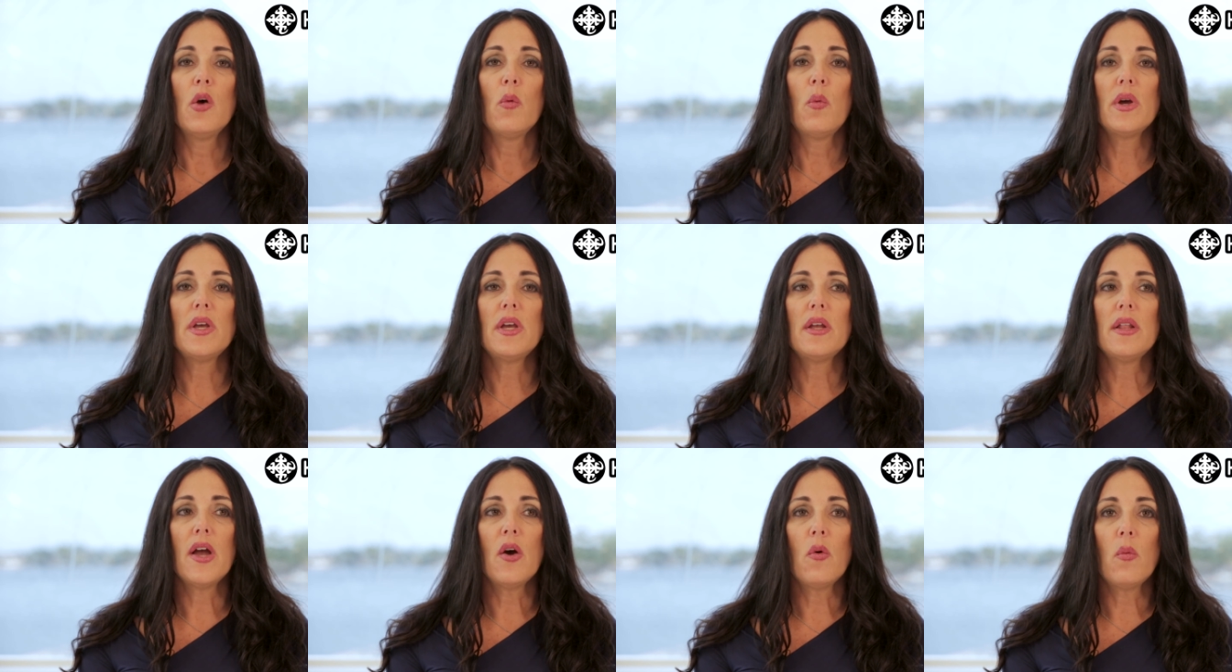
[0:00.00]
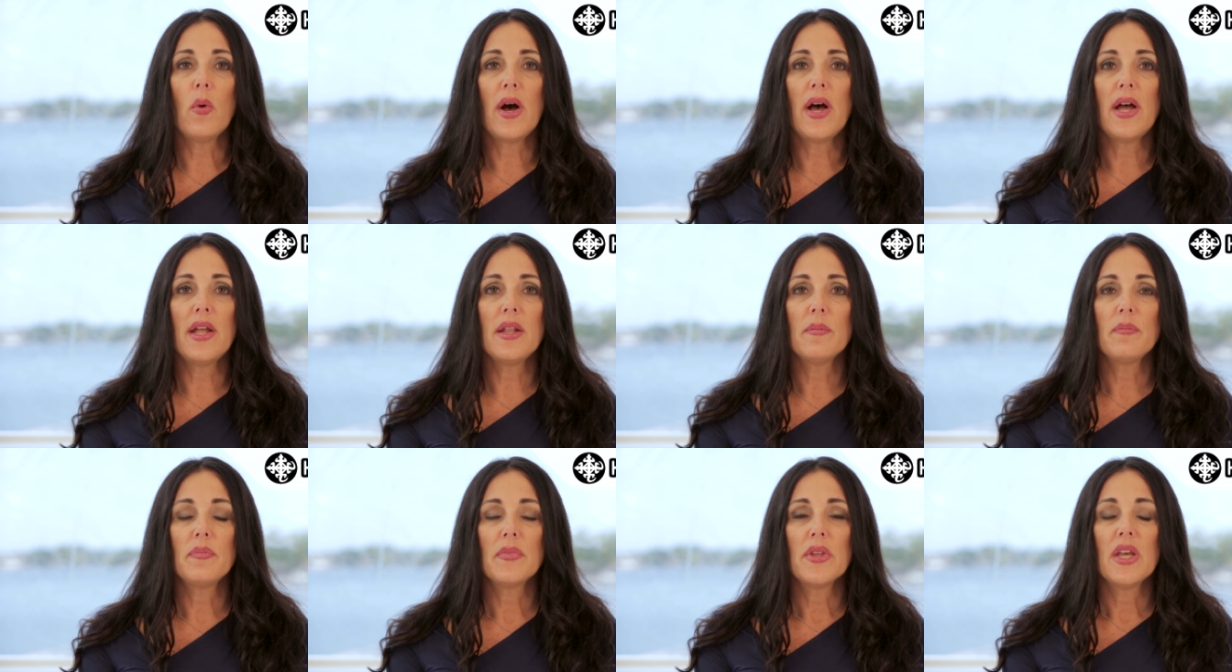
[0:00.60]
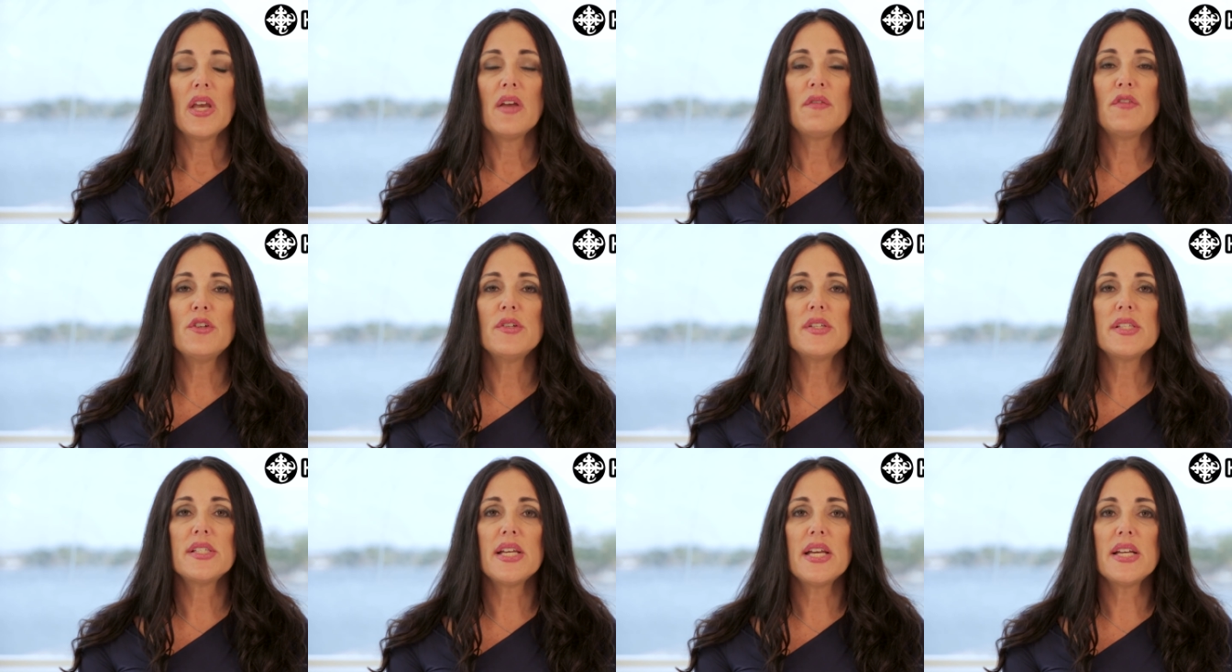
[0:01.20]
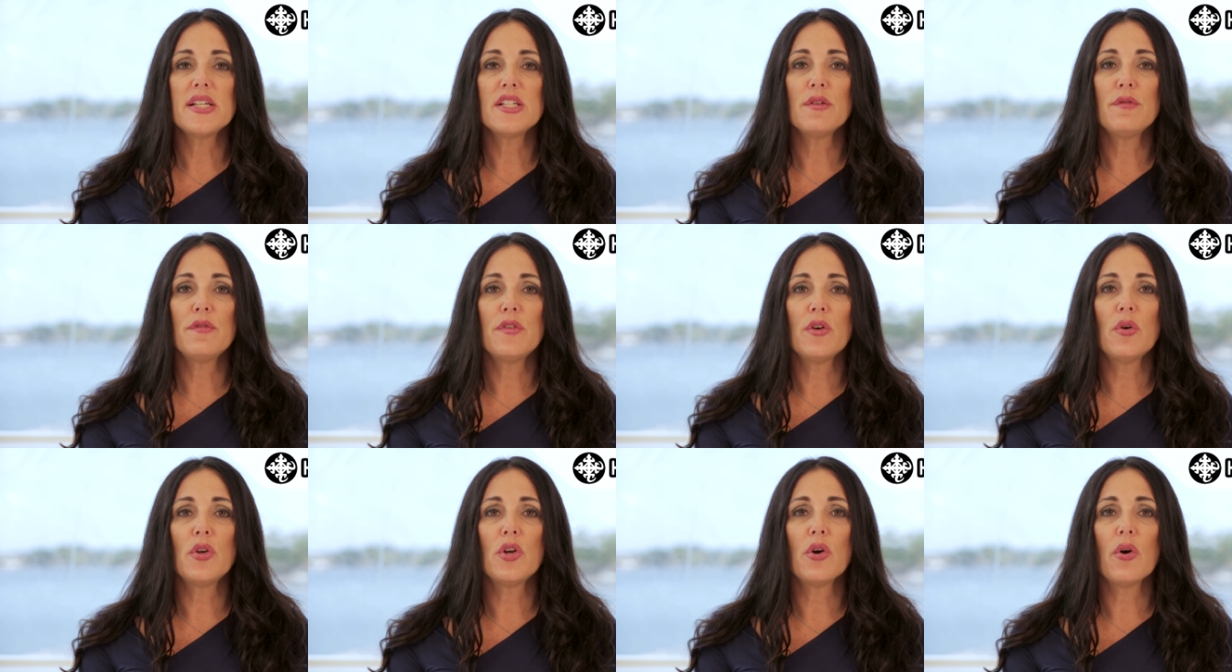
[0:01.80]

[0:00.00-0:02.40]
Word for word: Well, you know what? If you seek to fill